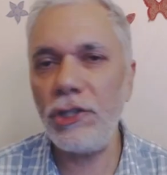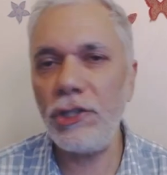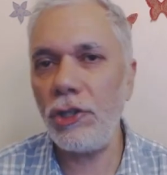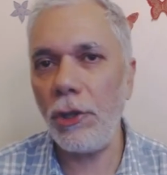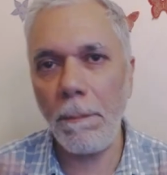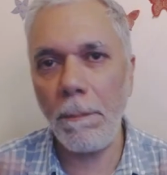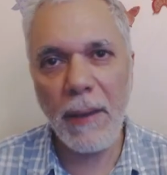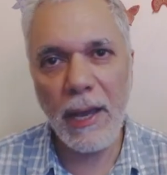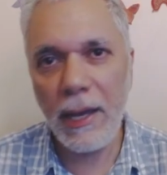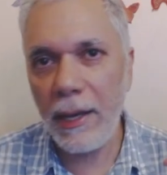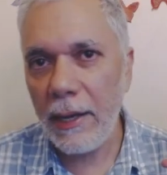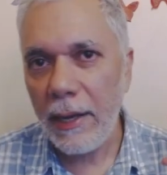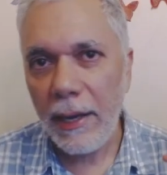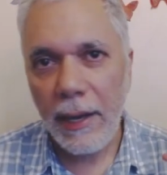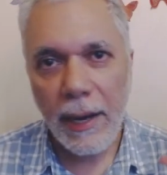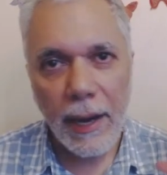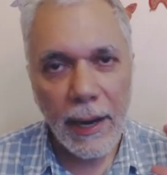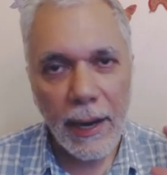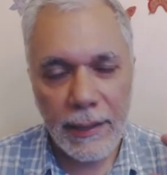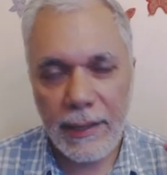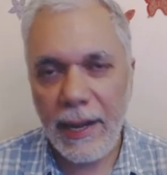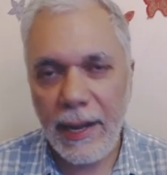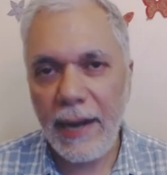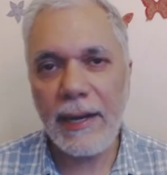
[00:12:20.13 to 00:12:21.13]
It should be
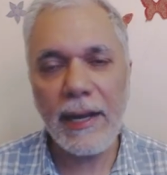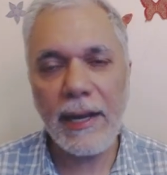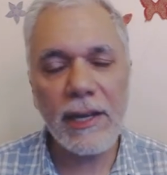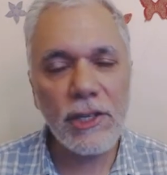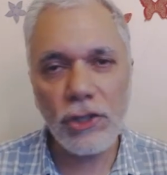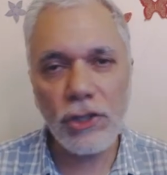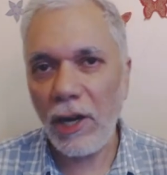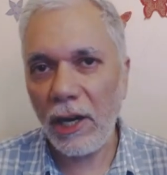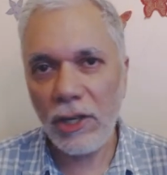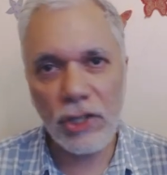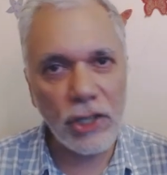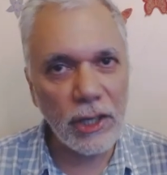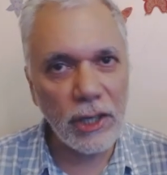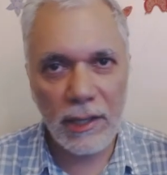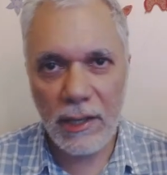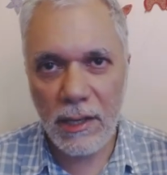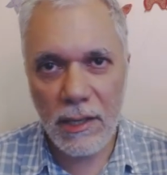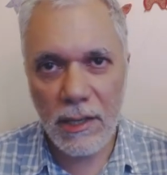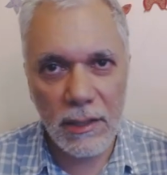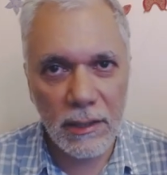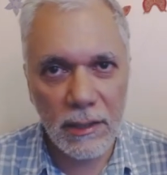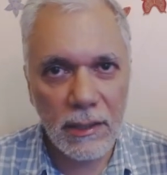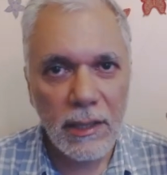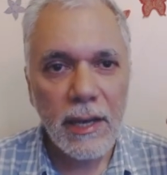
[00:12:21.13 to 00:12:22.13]
data
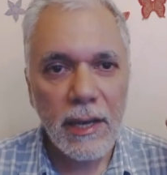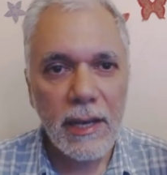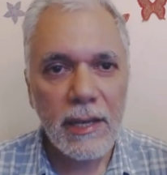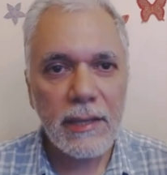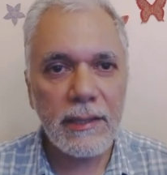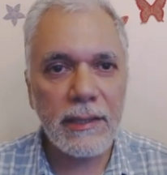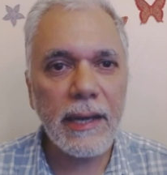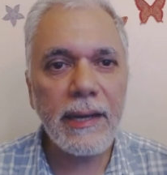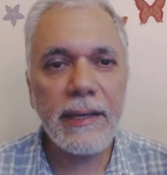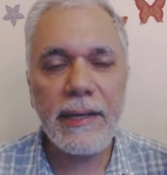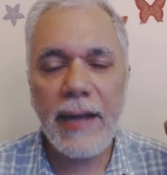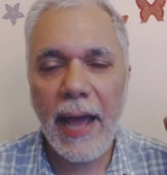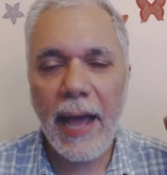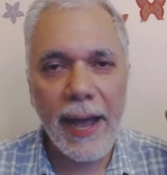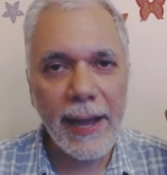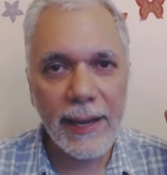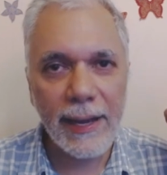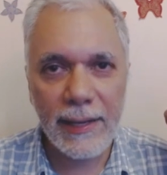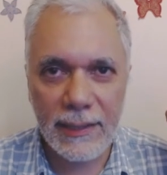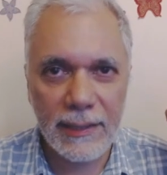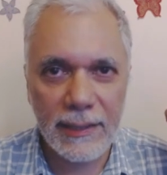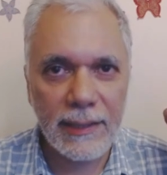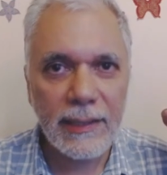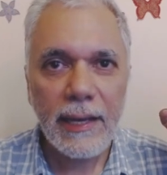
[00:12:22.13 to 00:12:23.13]
structures,
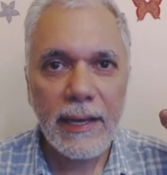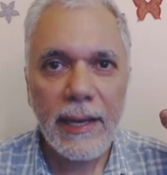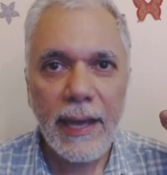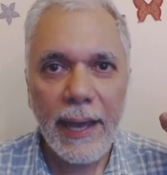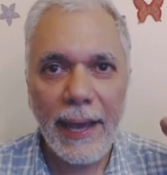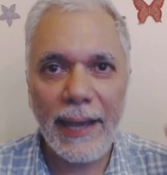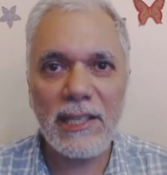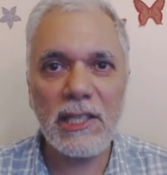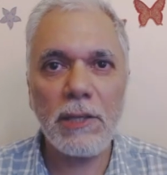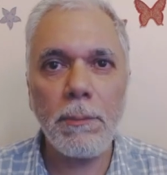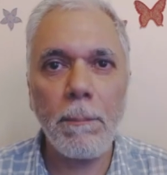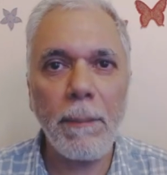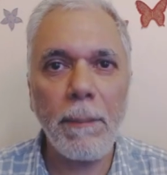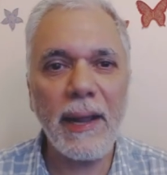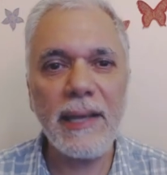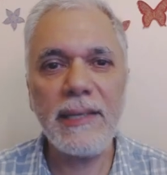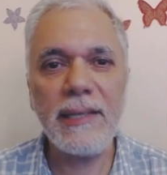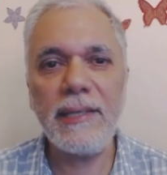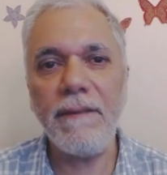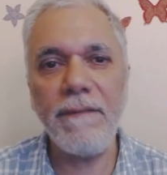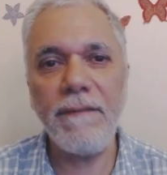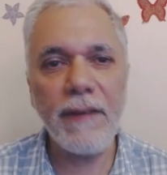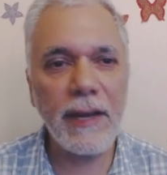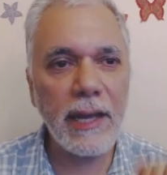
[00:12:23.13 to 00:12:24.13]
syntax,
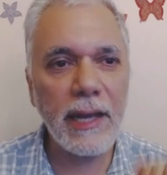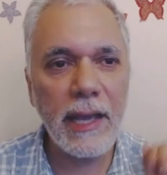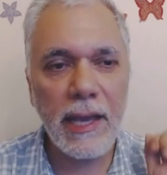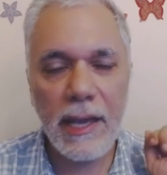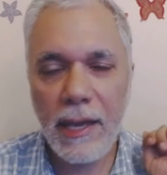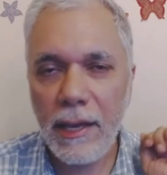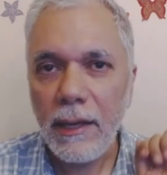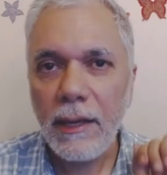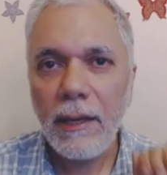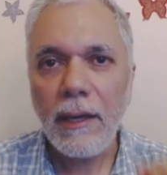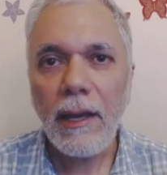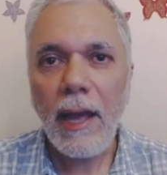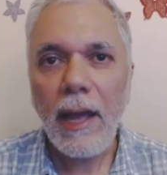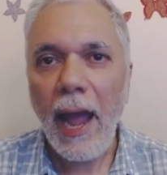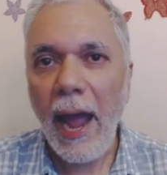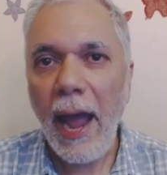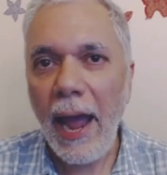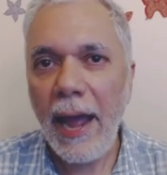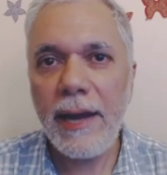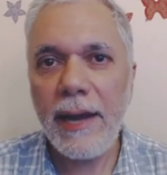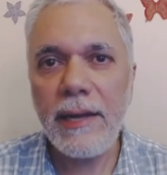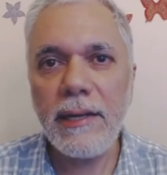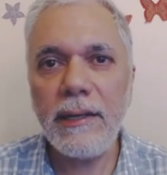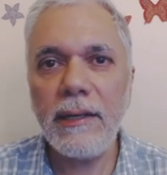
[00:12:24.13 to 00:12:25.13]
expressivity,
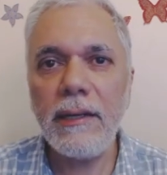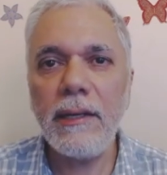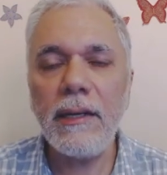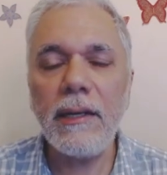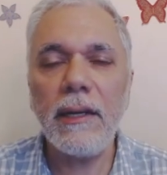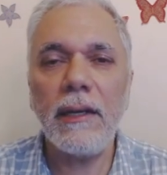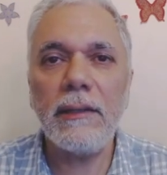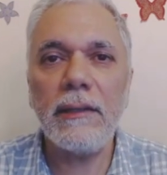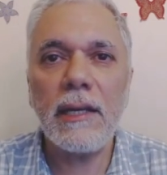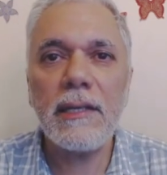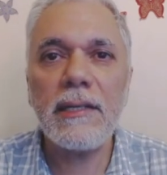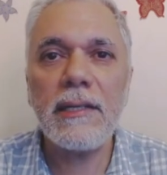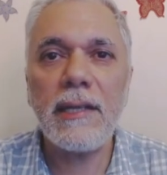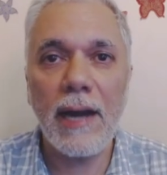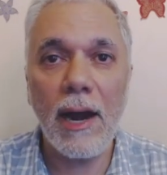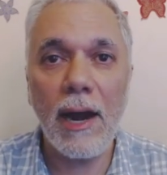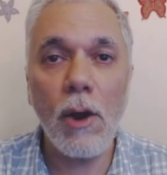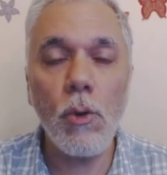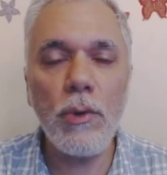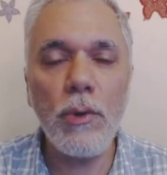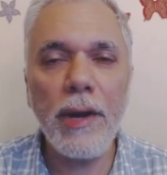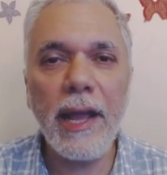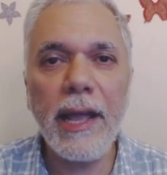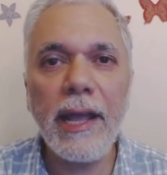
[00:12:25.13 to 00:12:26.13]
and the
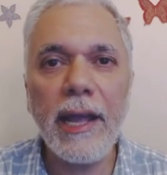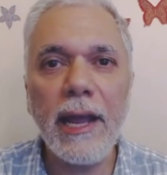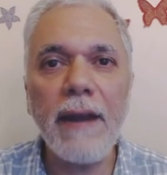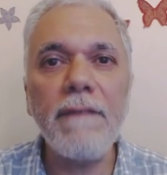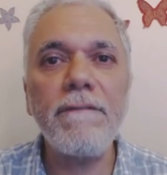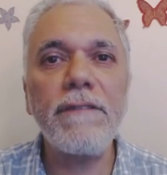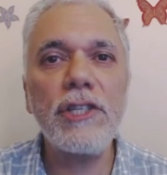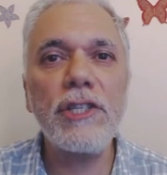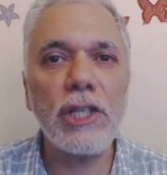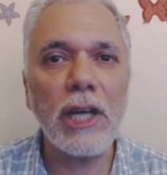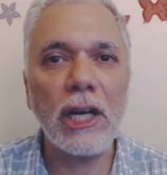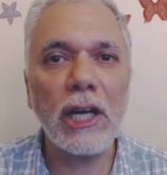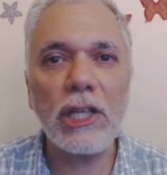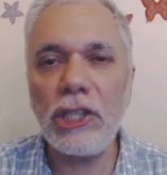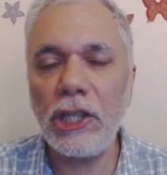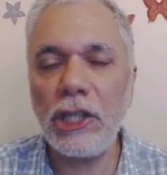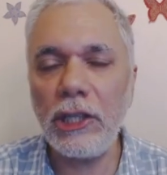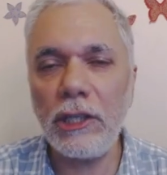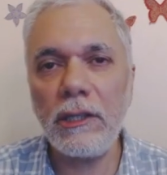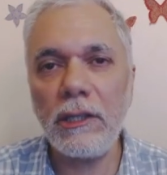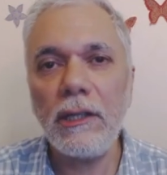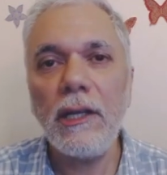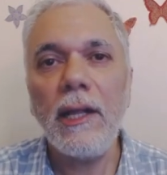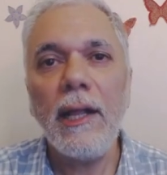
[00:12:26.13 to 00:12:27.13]
surrounding
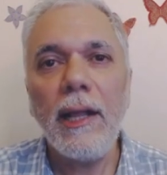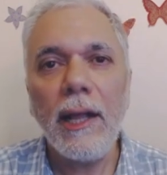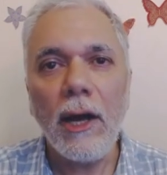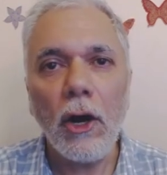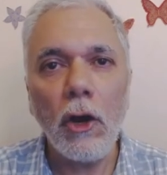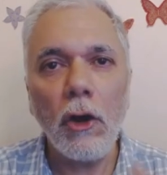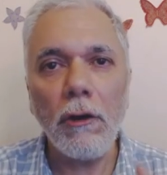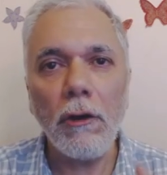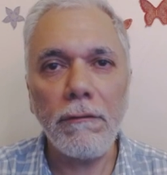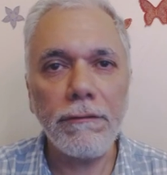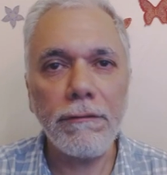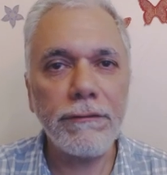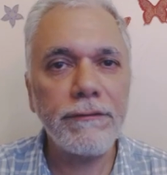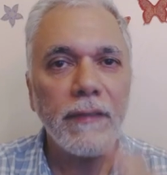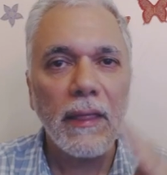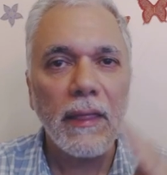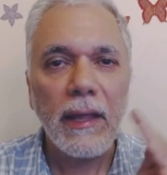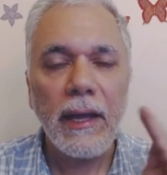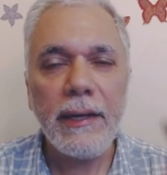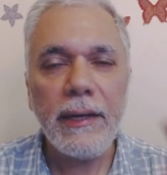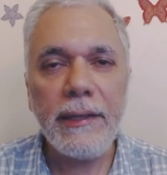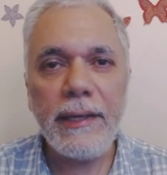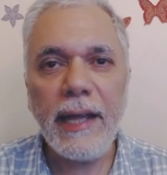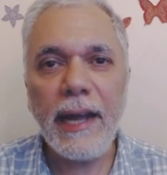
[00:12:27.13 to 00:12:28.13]
infrastructure of
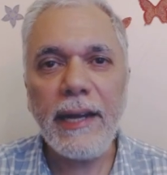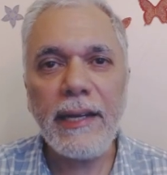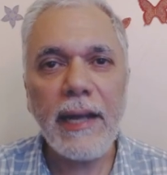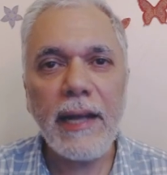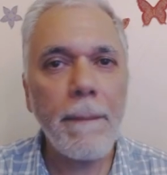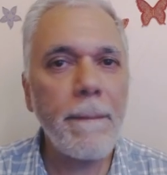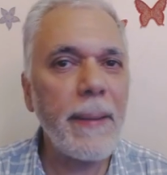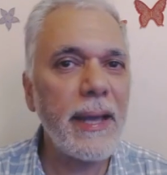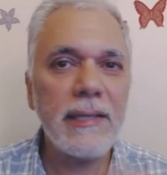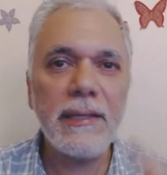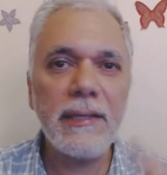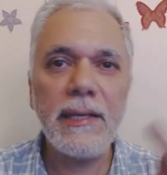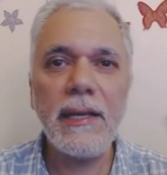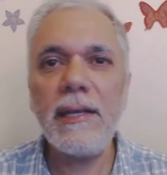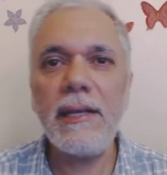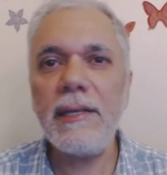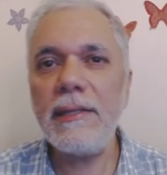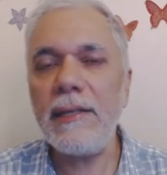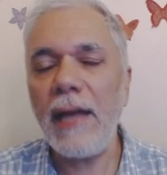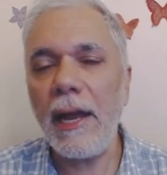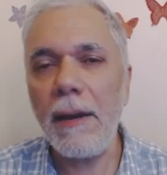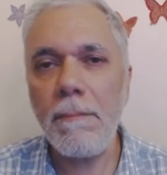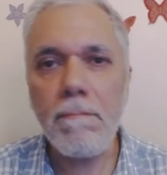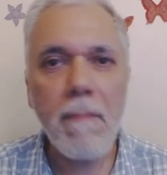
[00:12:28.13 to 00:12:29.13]

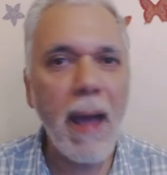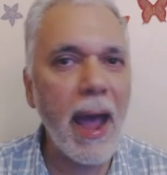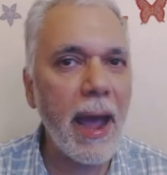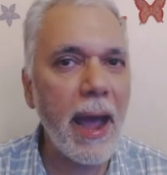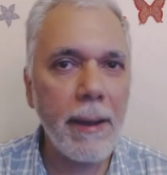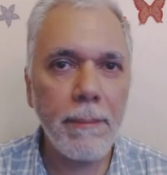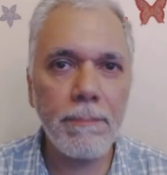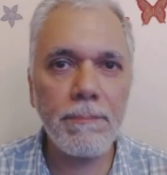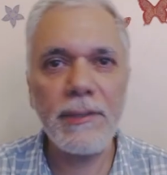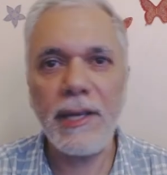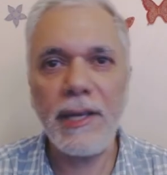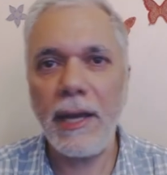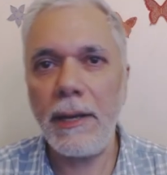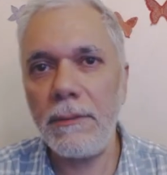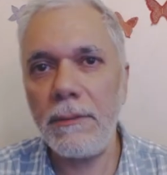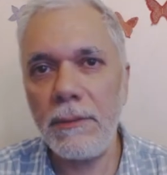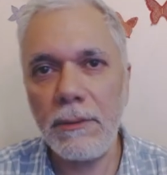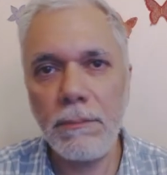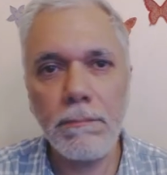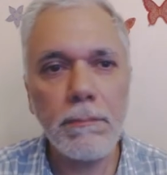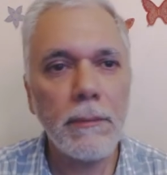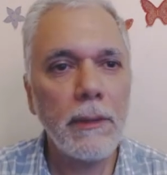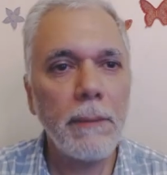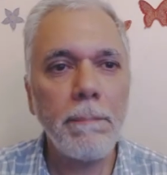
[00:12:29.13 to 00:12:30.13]
databases and maps and
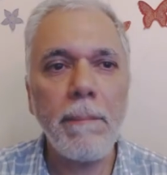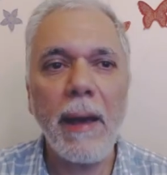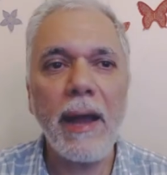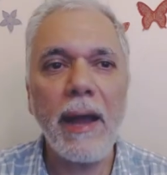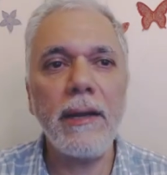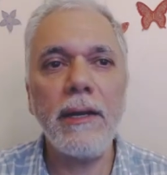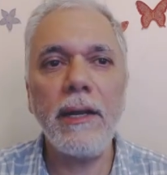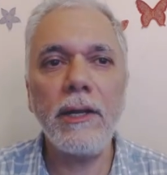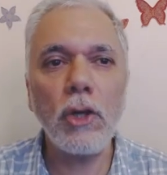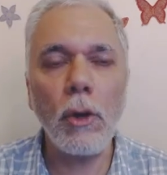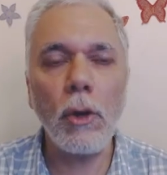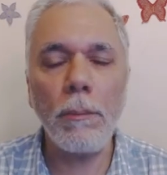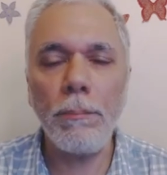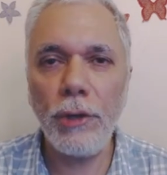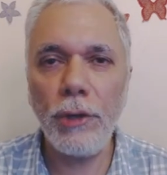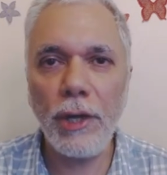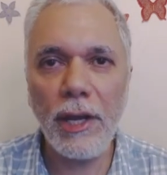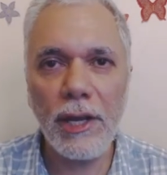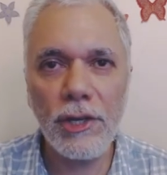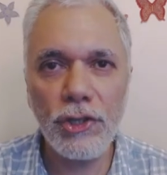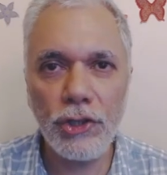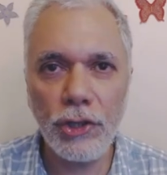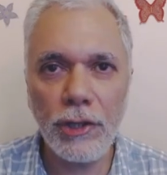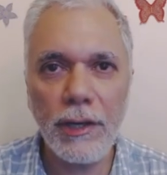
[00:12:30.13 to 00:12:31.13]
parallel
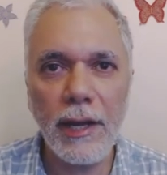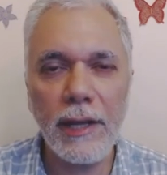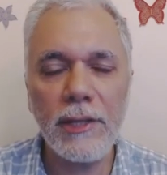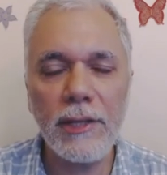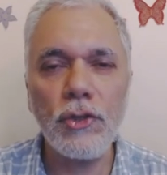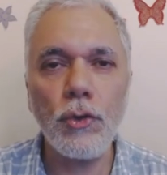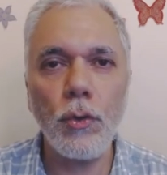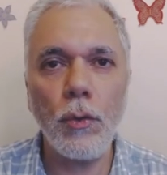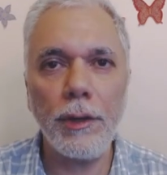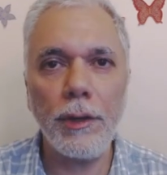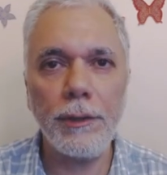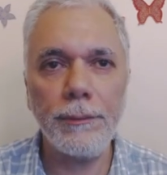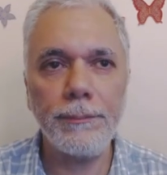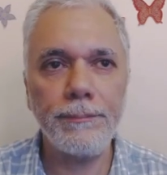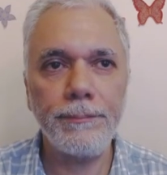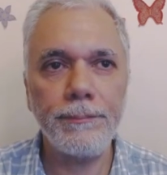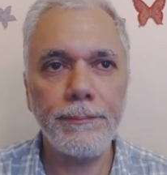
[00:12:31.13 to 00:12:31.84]
computation and so on.